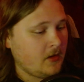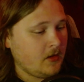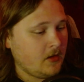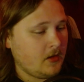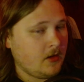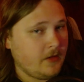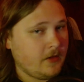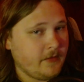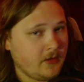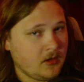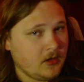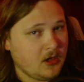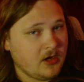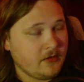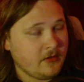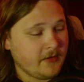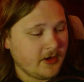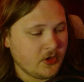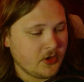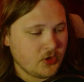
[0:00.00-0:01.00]
And then
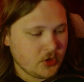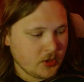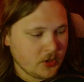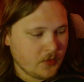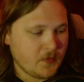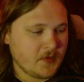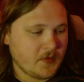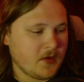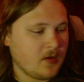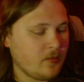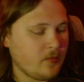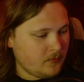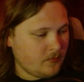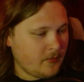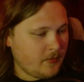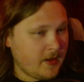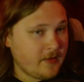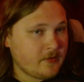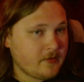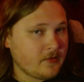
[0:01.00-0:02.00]
Conrad shows up.
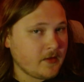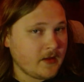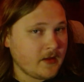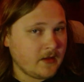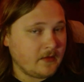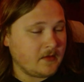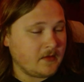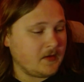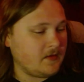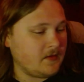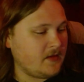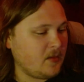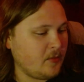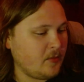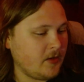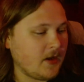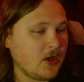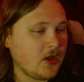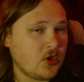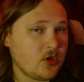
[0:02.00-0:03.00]
Basically, he's an
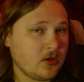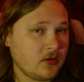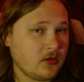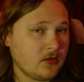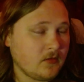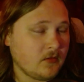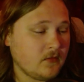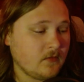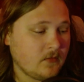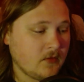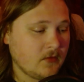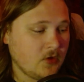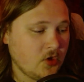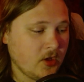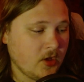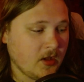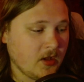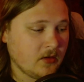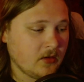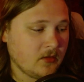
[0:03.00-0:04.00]
intimidation to
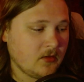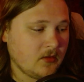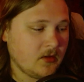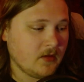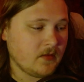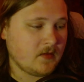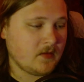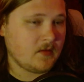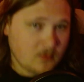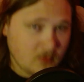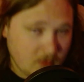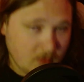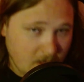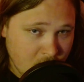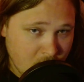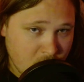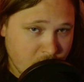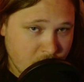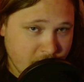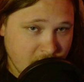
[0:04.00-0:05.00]
Jan because I
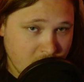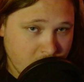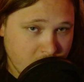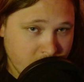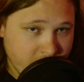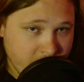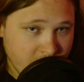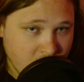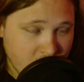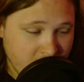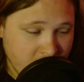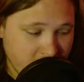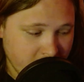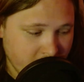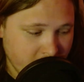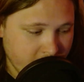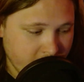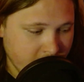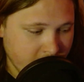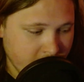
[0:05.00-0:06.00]
don't know if he knows that she's in
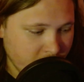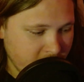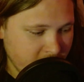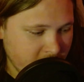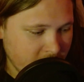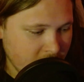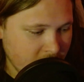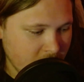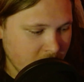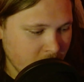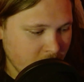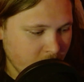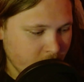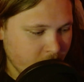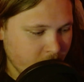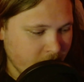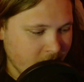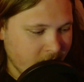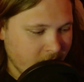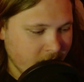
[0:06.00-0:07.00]
therapy yet,
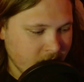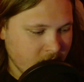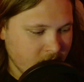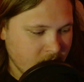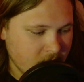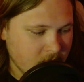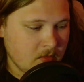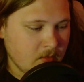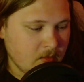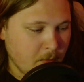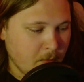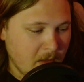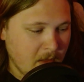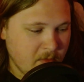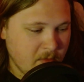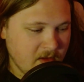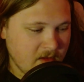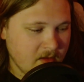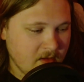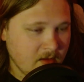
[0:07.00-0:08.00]
but
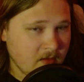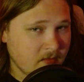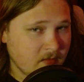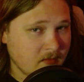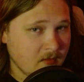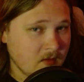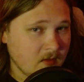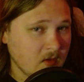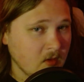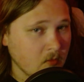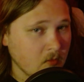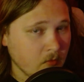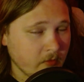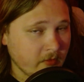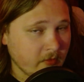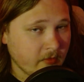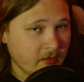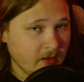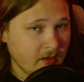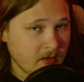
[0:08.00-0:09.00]
maybe he does because he
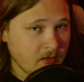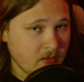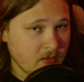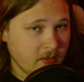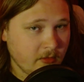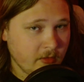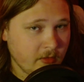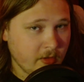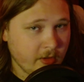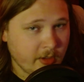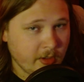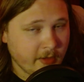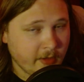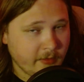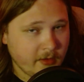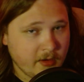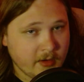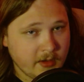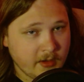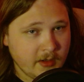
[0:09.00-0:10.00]
was like, you're not
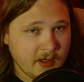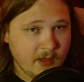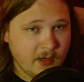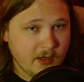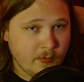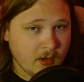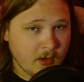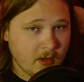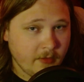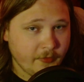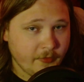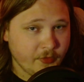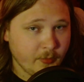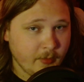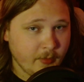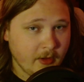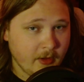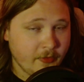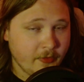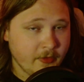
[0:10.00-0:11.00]
talking to anyone else
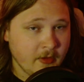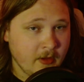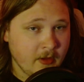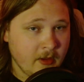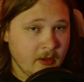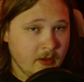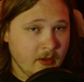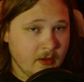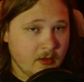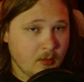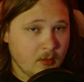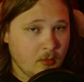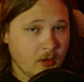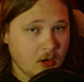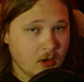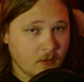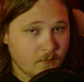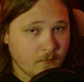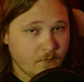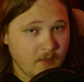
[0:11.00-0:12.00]
about
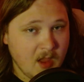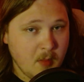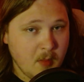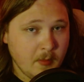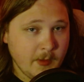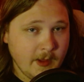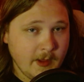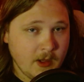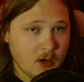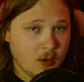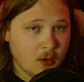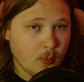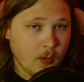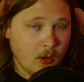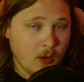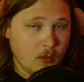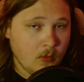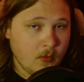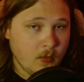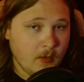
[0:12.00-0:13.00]
our family or
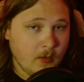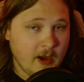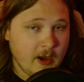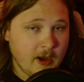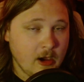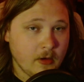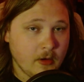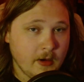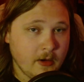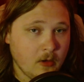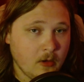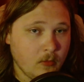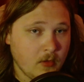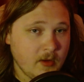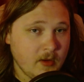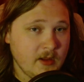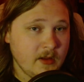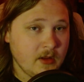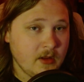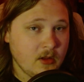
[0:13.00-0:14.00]
about Harry or
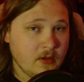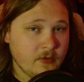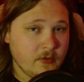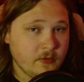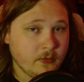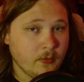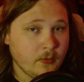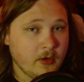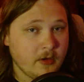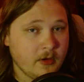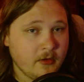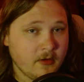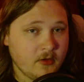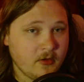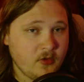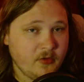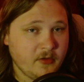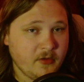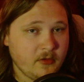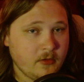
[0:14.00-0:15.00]
what he does or whatnot.
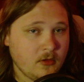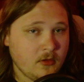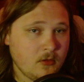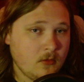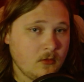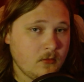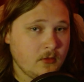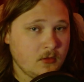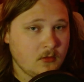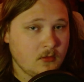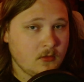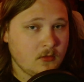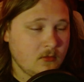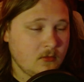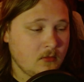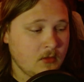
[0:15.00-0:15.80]
She's like, no.